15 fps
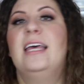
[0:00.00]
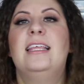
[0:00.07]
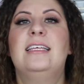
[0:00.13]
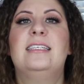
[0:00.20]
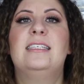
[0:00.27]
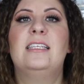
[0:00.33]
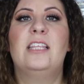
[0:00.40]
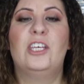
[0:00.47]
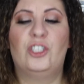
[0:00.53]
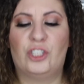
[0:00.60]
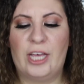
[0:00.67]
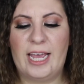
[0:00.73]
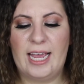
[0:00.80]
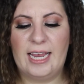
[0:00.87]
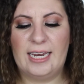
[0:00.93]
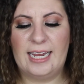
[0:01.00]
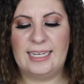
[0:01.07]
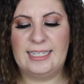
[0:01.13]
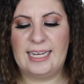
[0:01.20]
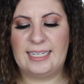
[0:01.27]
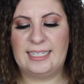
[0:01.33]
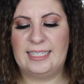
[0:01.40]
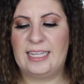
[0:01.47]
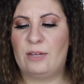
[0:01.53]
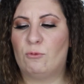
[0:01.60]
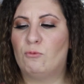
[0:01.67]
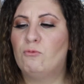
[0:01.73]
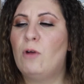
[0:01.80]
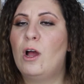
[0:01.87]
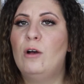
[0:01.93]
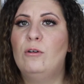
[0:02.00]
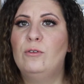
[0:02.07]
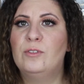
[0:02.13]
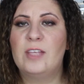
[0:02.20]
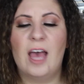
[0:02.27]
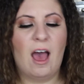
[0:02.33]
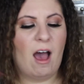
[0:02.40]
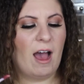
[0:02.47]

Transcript: This is in the shade Dusty Rose.